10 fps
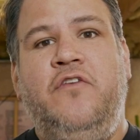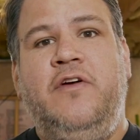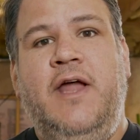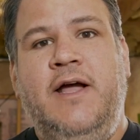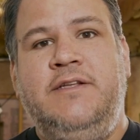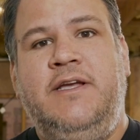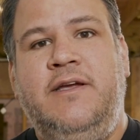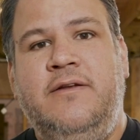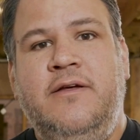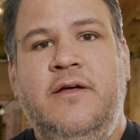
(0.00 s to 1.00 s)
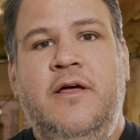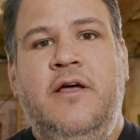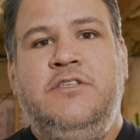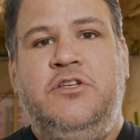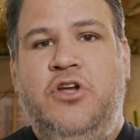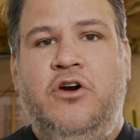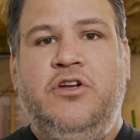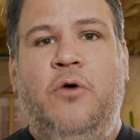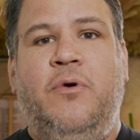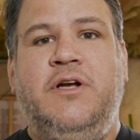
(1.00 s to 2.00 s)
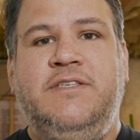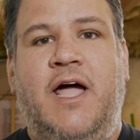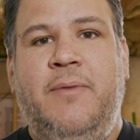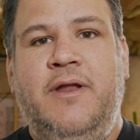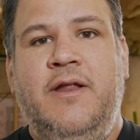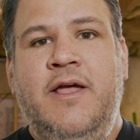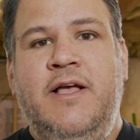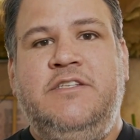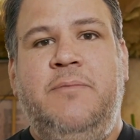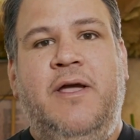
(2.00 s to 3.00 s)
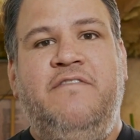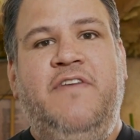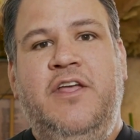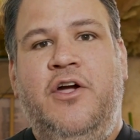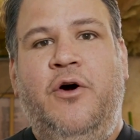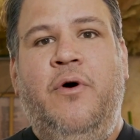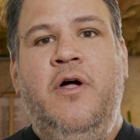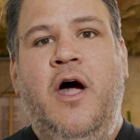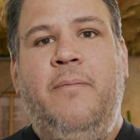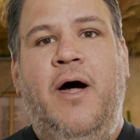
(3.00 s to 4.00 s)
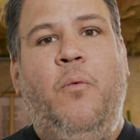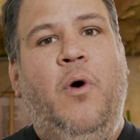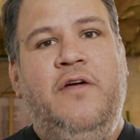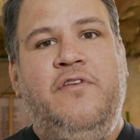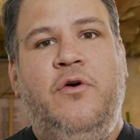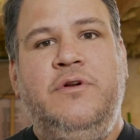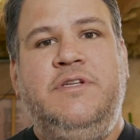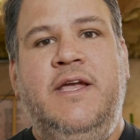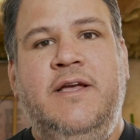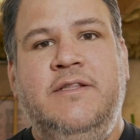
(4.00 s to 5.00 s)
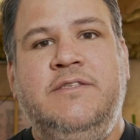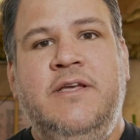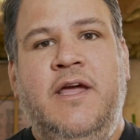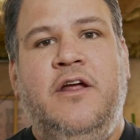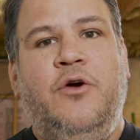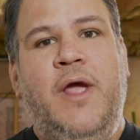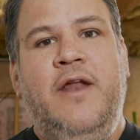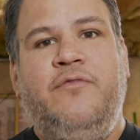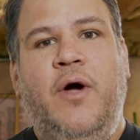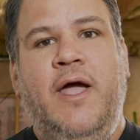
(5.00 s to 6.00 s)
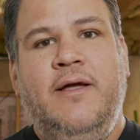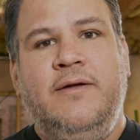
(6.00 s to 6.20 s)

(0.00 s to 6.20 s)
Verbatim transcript: COVID nineteen. So your homework assignment is to make a video about one of your routines in a creative way. It